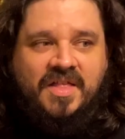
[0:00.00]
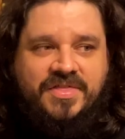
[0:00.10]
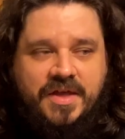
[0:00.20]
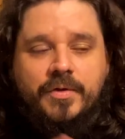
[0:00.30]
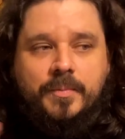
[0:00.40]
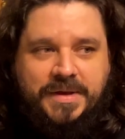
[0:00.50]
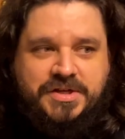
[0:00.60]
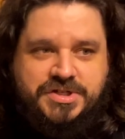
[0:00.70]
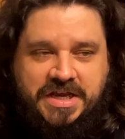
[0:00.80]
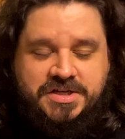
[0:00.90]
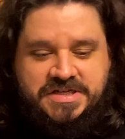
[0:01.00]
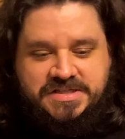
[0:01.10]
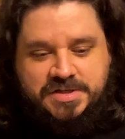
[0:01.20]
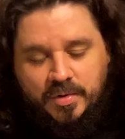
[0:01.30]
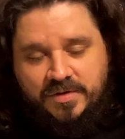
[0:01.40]
The other big change
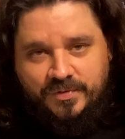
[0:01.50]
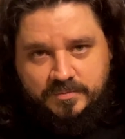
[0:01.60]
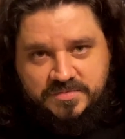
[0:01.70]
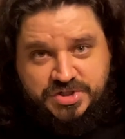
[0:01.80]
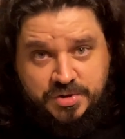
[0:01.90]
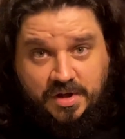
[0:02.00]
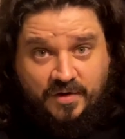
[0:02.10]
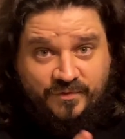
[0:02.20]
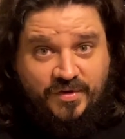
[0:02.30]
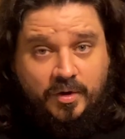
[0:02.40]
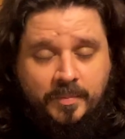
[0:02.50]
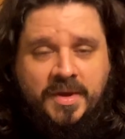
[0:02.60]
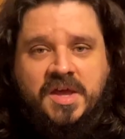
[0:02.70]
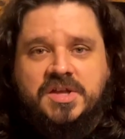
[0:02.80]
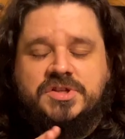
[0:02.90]
is going from shooting on film
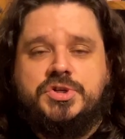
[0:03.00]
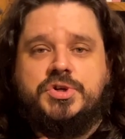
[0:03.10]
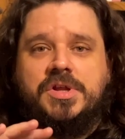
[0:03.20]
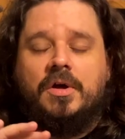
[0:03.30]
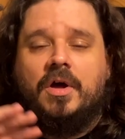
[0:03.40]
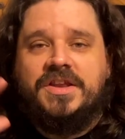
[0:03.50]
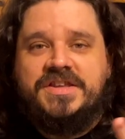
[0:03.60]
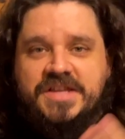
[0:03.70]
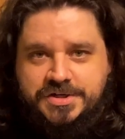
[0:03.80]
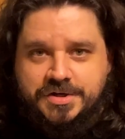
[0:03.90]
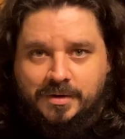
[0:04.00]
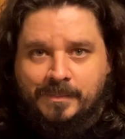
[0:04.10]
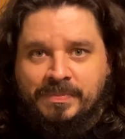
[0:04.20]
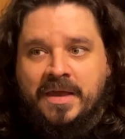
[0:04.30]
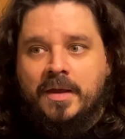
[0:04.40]
to shooting on digital.
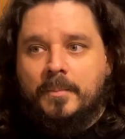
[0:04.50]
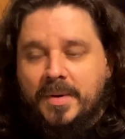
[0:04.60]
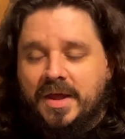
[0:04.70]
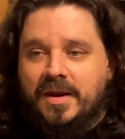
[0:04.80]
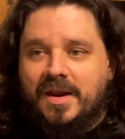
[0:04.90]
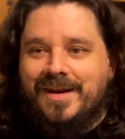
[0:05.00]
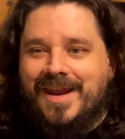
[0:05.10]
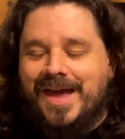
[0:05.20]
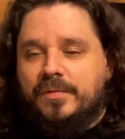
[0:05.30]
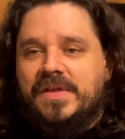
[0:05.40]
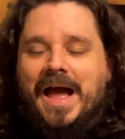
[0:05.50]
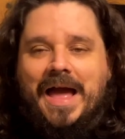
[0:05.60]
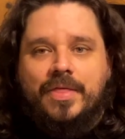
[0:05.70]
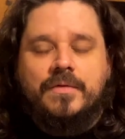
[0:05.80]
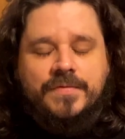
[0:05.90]
But I don't think
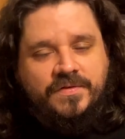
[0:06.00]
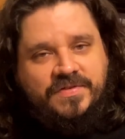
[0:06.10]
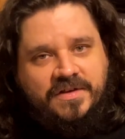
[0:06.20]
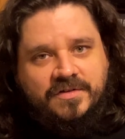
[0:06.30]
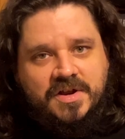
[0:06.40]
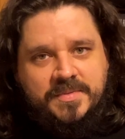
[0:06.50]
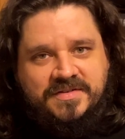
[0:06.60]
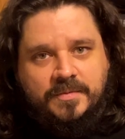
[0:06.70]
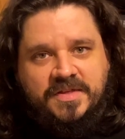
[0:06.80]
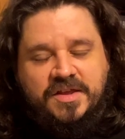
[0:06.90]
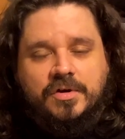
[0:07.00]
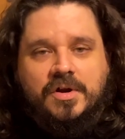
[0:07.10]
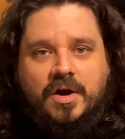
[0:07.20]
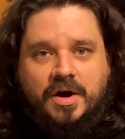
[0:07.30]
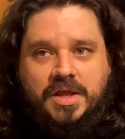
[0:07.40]
either of those things are going to be something you're
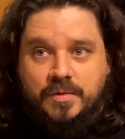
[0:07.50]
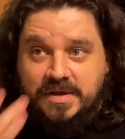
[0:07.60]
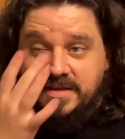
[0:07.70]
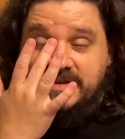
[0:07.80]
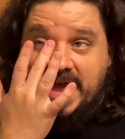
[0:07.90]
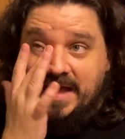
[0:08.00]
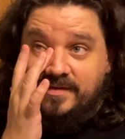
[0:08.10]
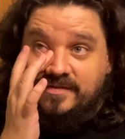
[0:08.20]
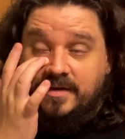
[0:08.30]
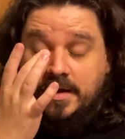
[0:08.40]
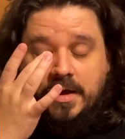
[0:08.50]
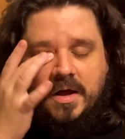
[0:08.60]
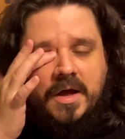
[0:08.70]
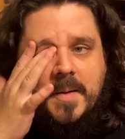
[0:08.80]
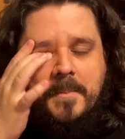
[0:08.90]
going to argue is as
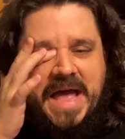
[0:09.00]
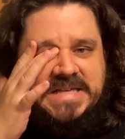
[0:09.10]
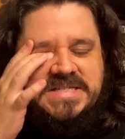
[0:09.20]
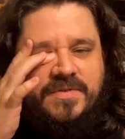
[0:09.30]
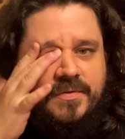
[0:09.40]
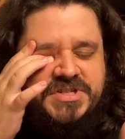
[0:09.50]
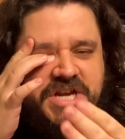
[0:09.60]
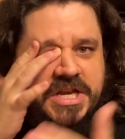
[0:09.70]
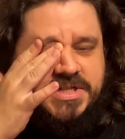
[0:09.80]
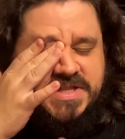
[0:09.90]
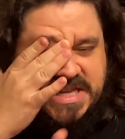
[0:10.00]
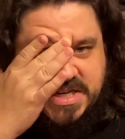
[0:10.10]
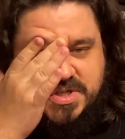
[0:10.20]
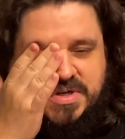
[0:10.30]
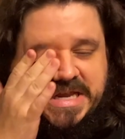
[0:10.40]
massive of a change in the
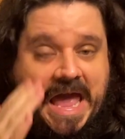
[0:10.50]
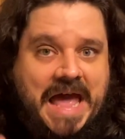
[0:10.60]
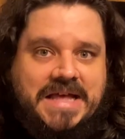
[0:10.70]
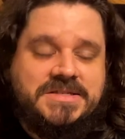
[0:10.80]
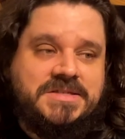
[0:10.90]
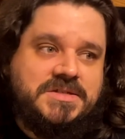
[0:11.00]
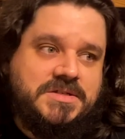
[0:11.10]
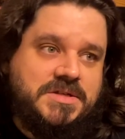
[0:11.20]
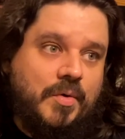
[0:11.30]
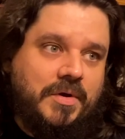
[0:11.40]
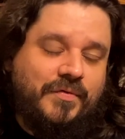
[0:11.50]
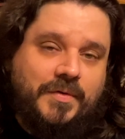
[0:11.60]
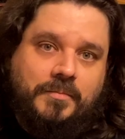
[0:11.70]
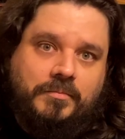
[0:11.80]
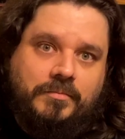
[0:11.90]
industry as going
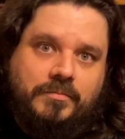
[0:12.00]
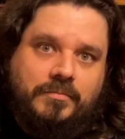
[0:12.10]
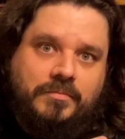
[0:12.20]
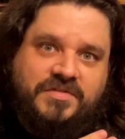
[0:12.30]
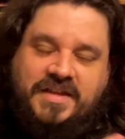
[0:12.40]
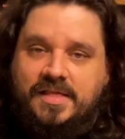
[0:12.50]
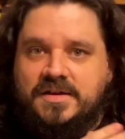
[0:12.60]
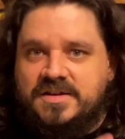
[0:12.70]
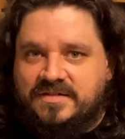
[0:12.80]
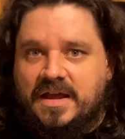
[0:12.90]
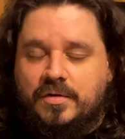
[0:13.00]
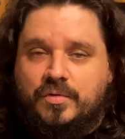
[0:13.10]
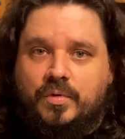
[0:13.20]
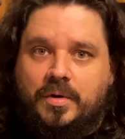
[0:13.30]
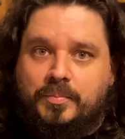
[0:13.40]
from silent to sound
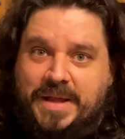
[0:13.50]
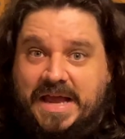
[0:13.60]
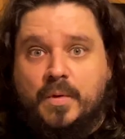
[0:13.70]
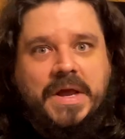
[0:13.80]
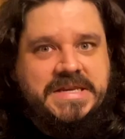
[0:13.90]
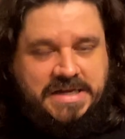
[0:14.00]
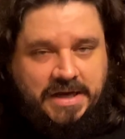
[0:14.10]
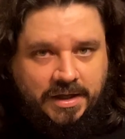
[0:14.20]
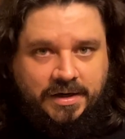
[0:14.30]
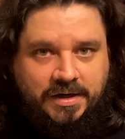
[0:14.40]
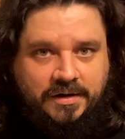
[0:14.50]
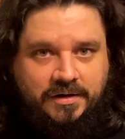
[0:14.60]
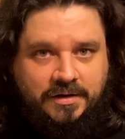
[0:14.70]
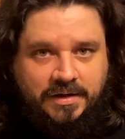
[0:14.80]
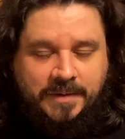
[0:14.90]
or black and white to color.
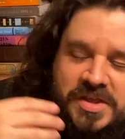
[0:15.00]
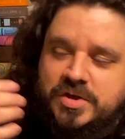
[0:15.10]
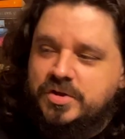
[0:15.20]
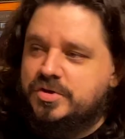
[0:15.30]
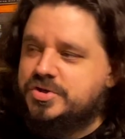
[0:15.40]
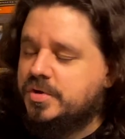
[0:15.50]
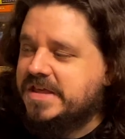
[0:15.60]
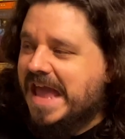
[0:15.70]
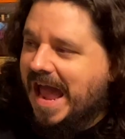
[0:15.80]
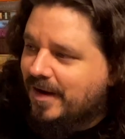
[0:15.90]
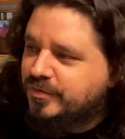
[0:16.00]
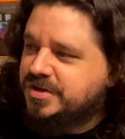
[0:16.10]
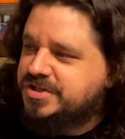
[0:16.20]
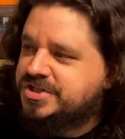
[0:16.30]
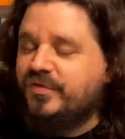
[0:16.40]
Okay, you show the
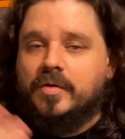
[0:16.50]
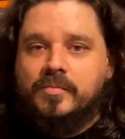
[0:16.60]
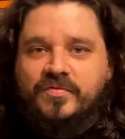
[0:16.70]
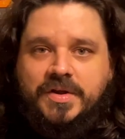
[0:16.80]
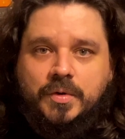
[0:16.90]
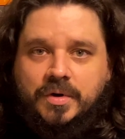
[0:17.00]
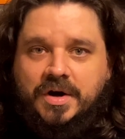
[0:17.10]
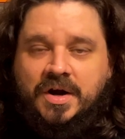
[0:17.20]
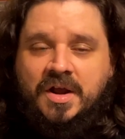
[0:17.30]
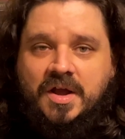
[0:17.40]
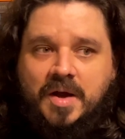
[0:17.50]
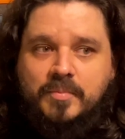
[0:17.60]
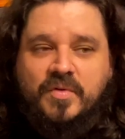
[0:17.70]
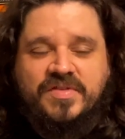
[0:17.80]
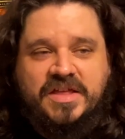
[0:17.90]
average film viewer a
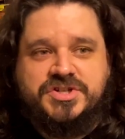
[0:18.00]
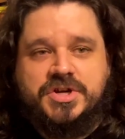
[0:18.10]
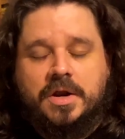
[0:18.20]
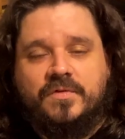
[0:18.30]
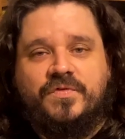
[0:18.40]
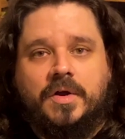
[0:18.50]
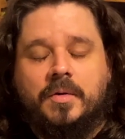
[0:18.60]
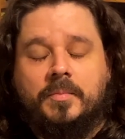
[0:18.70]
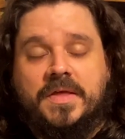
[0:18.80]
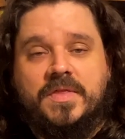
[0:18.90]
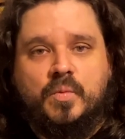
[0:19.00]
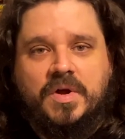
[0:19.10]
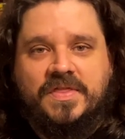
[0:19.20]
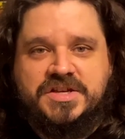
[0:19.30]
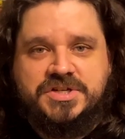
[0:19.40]
movie that's shot on film and then
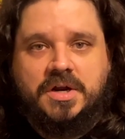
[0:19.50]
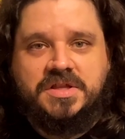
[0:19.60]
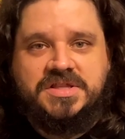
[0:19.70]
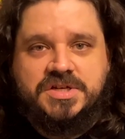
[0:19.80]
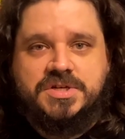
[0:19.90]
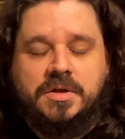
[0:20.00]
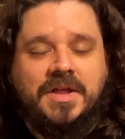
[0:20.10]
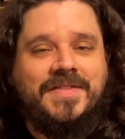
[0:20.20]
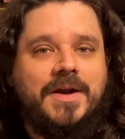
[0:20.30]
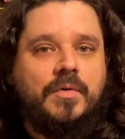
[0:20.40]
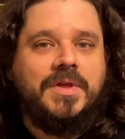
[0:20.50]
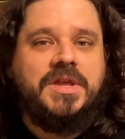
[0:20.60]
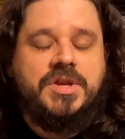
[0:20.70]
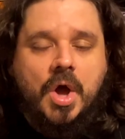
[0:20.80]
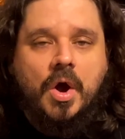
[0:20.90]
one that's shot on digital, and they don't really
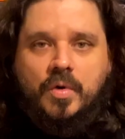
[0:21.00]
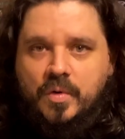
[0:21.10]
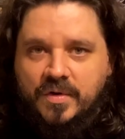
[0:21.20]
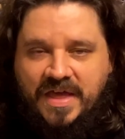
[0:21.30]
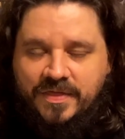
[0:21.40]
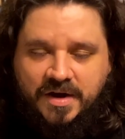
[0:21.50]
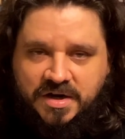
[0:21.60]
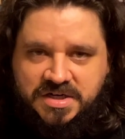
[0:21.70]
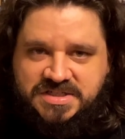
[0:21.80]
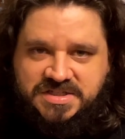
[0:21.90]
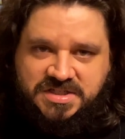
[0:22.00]
know that there's